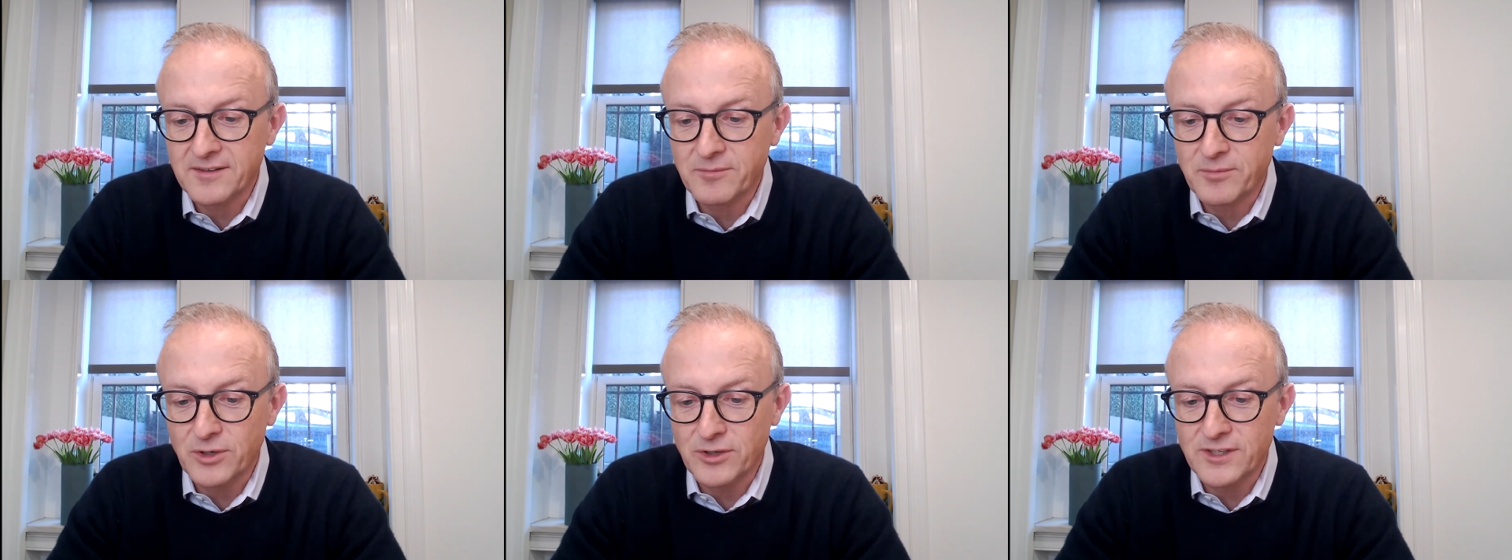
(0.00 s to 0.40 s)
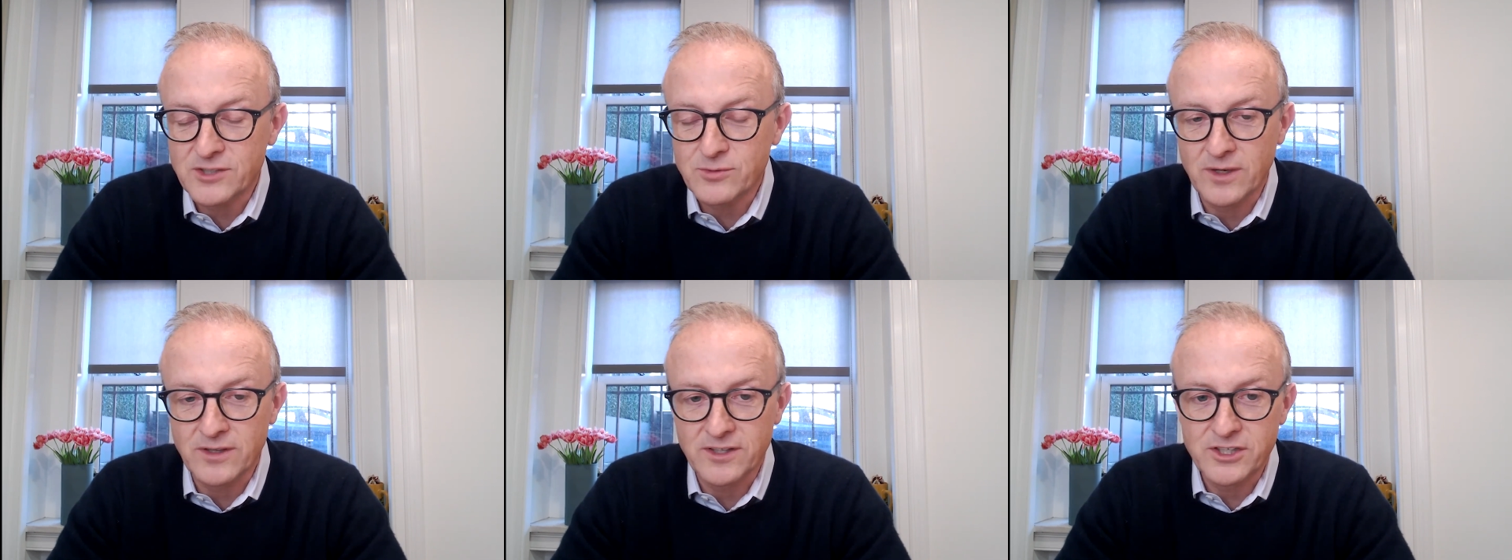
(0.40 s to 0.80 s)
put it this
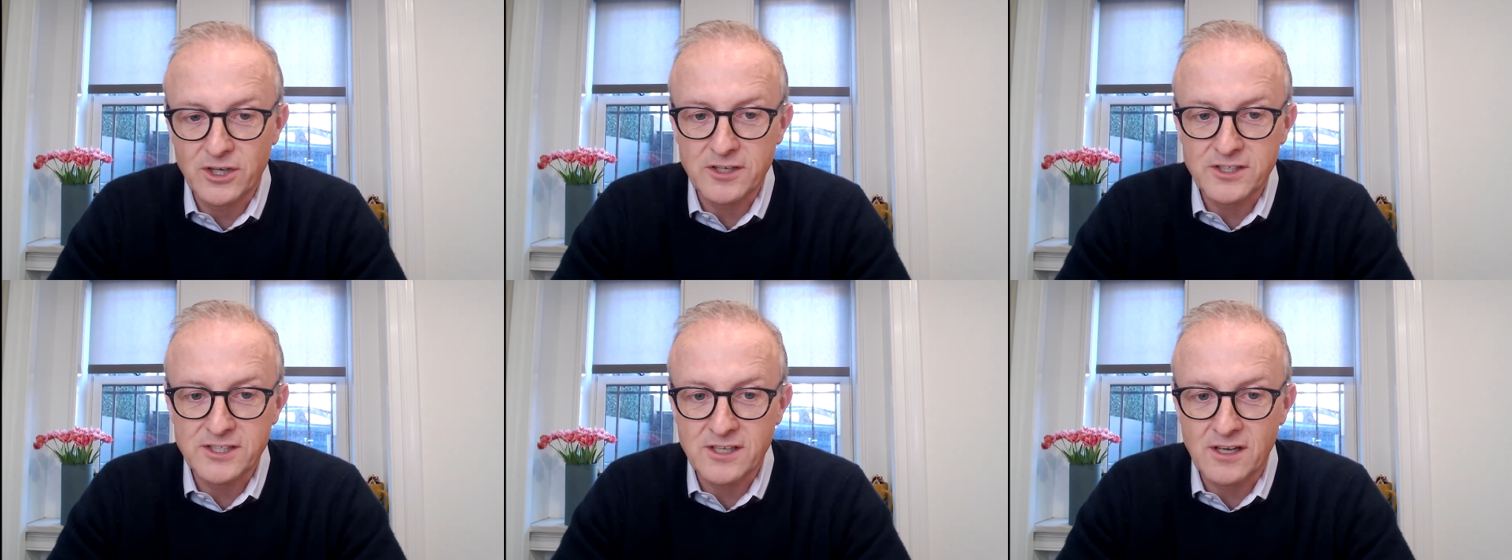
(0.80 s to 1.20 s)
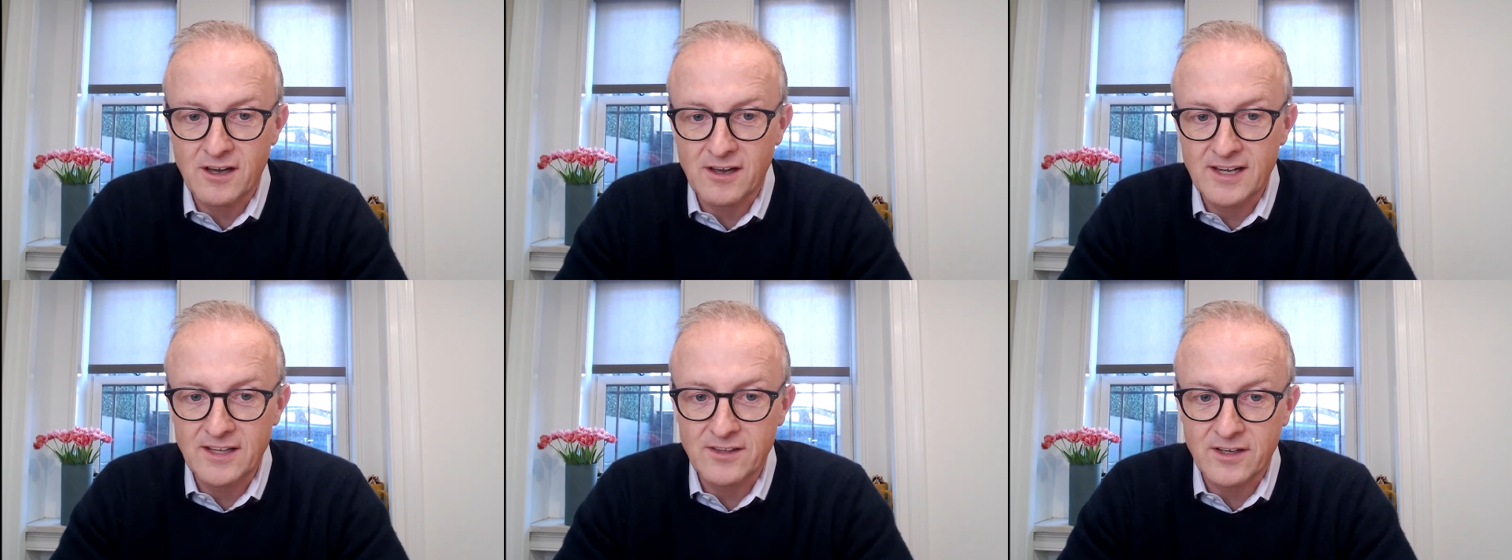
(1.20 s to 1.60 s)
way, the judges
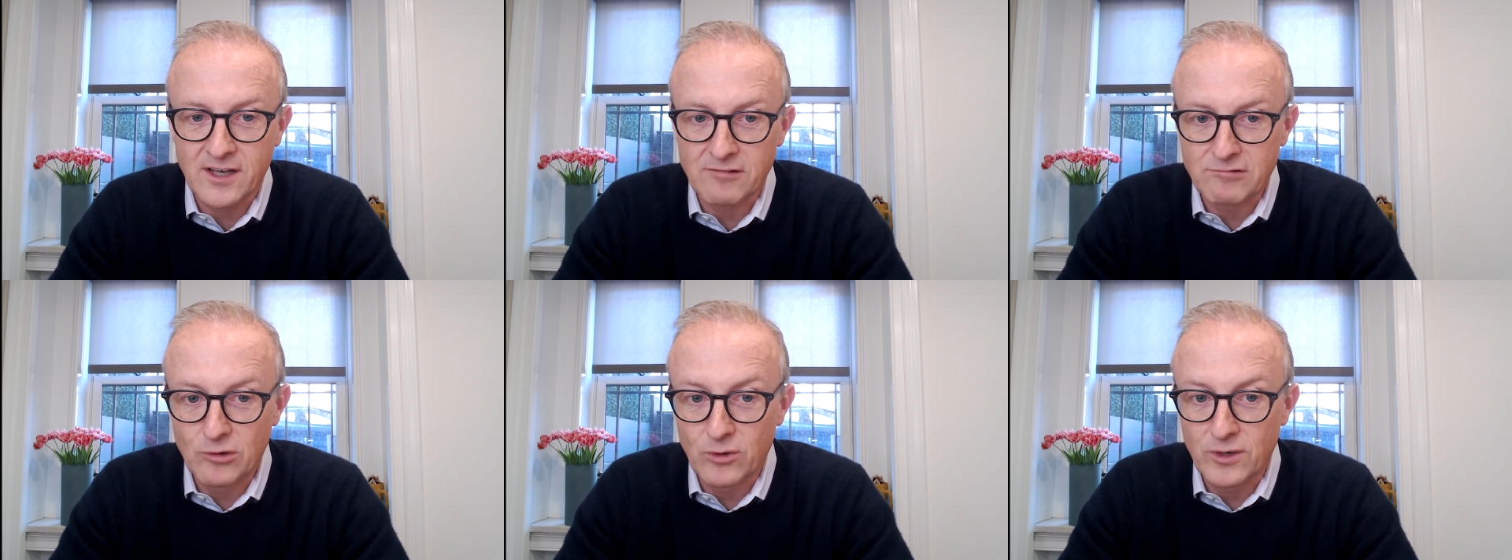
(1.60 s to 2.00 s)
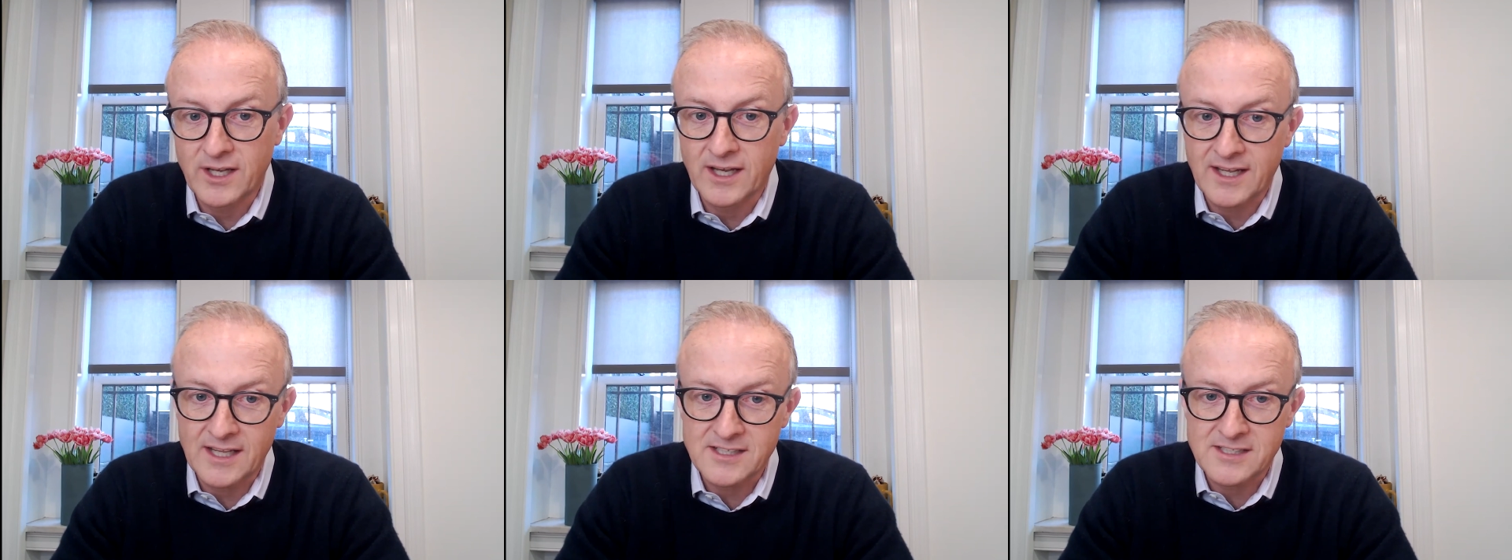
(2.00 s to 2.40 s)
are either ruling
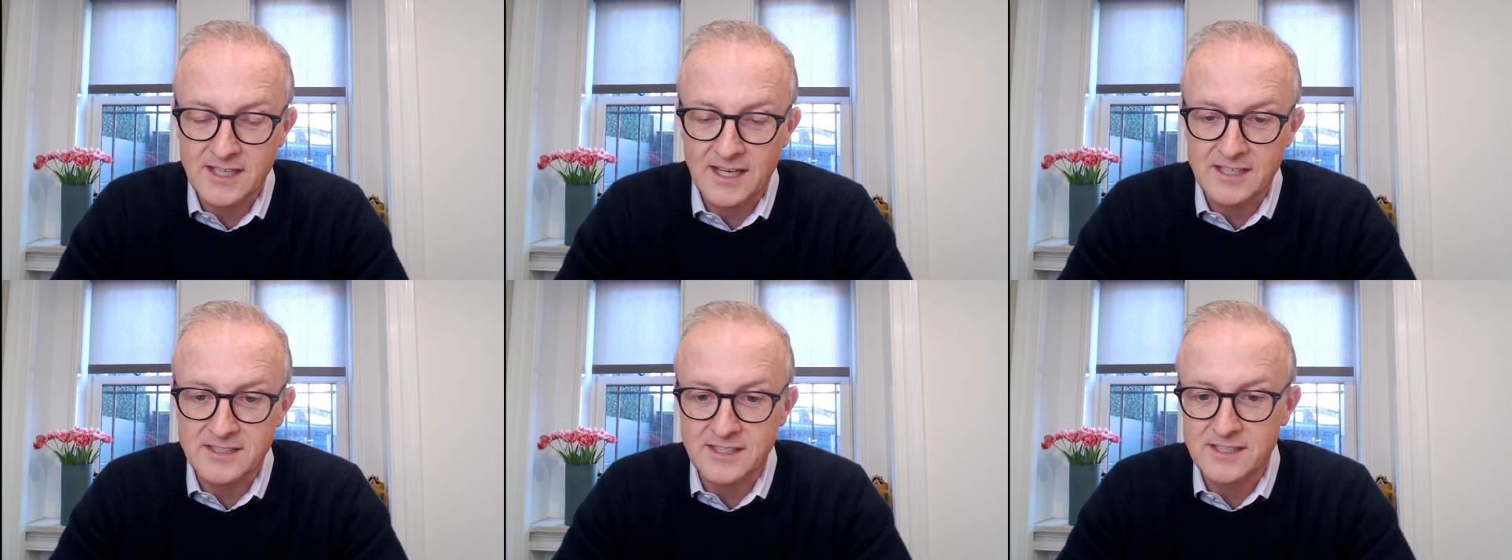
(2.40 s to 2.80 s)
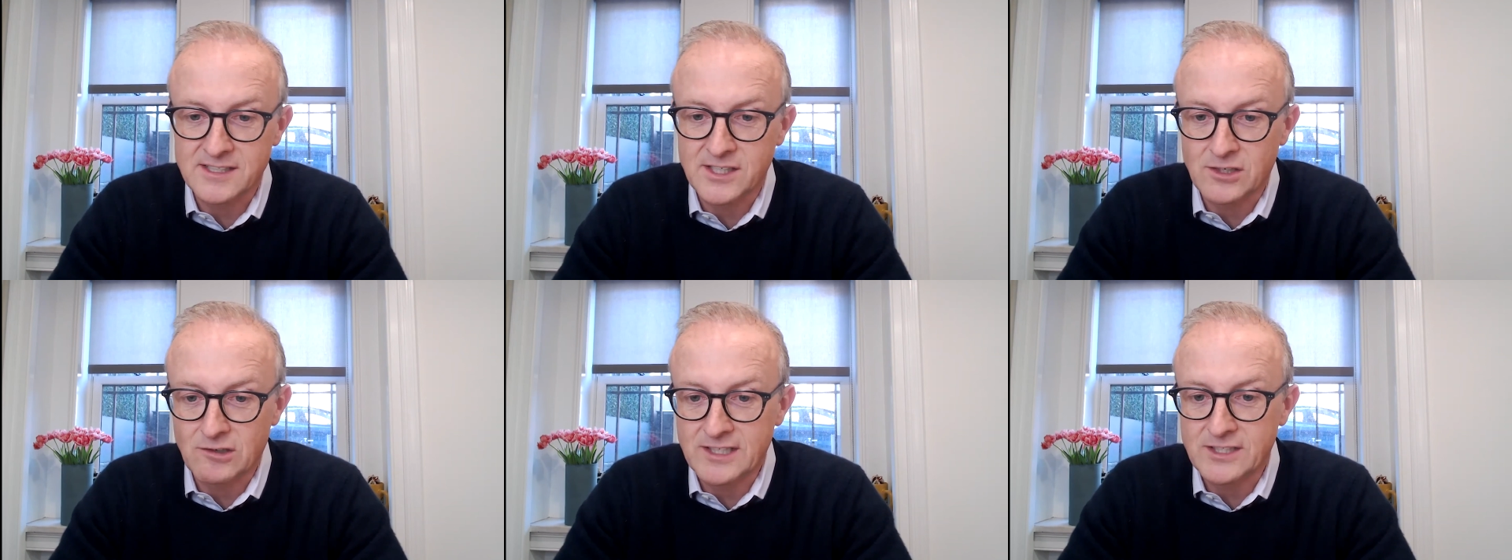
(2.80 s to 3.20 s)
against the
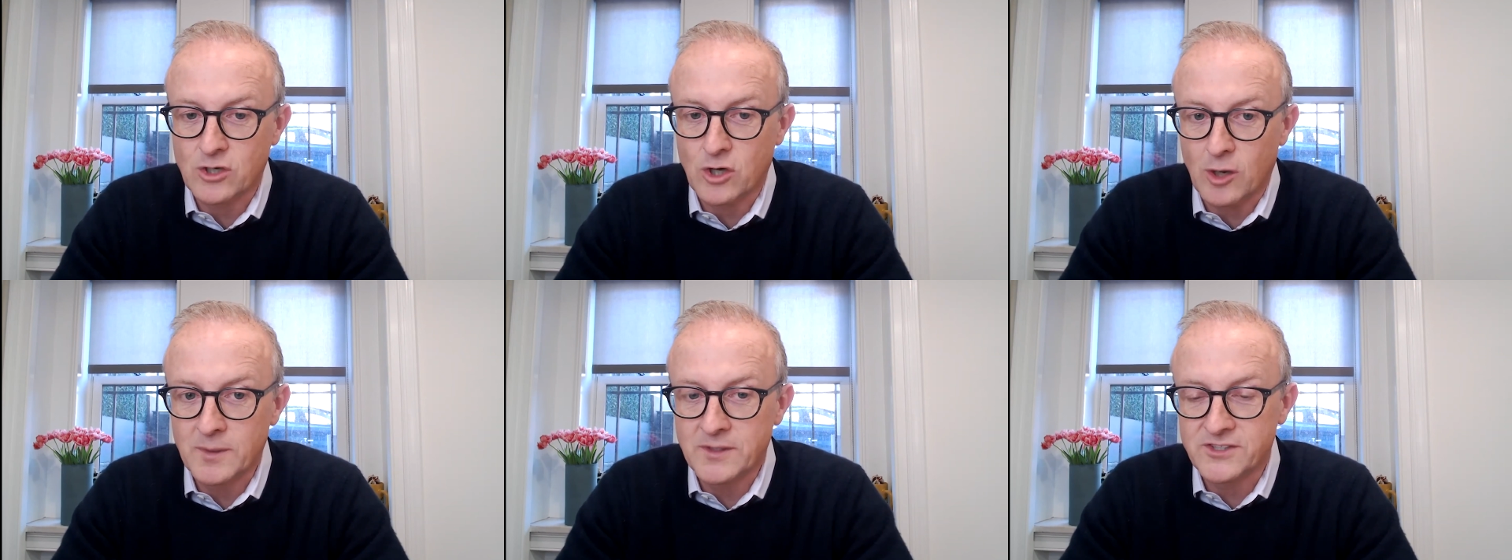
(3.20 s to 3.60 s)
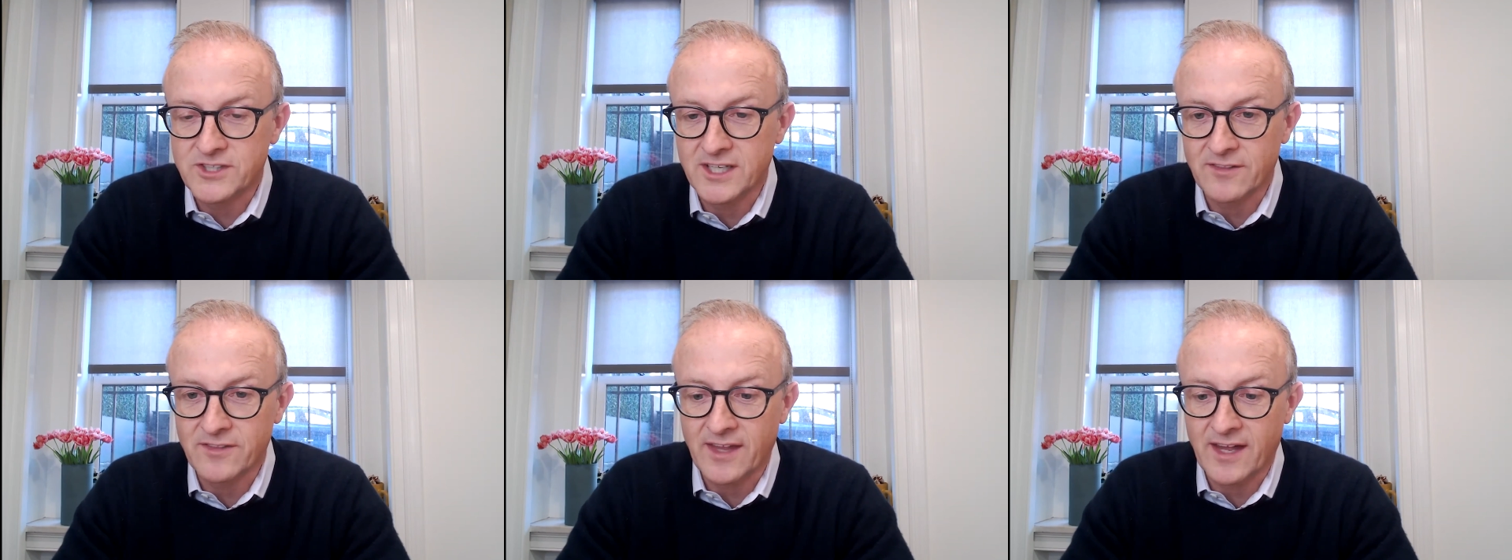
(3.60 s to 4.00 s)
SEC or at least
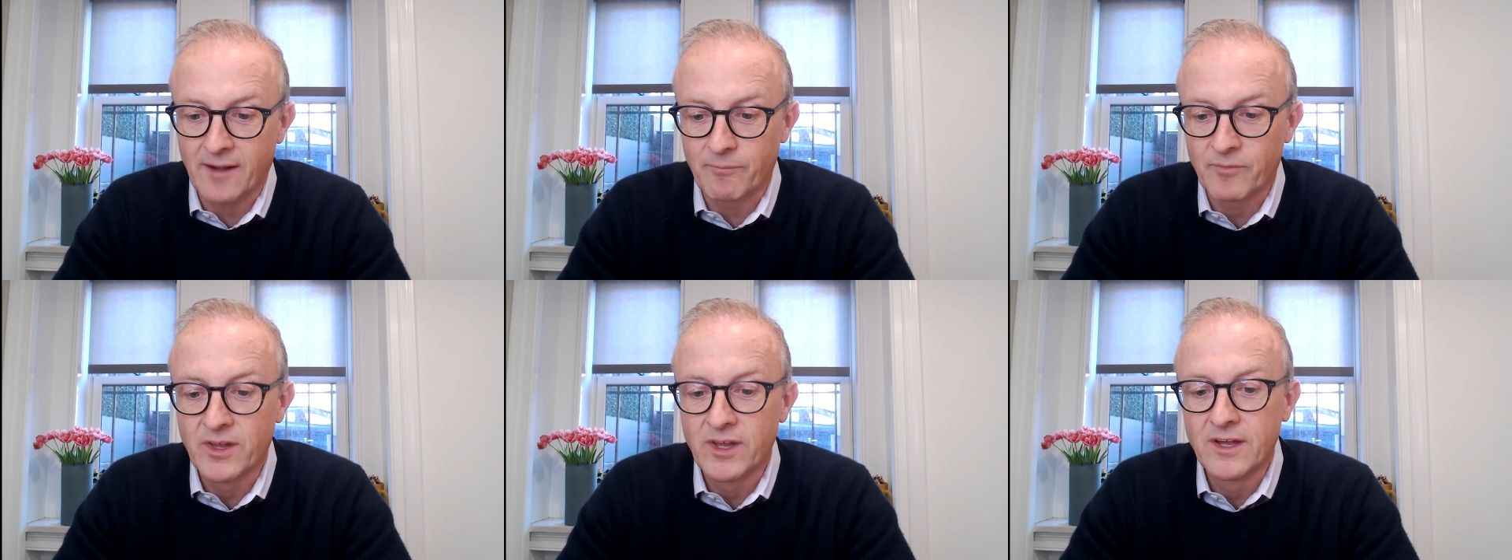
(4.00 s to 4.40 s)
commenting that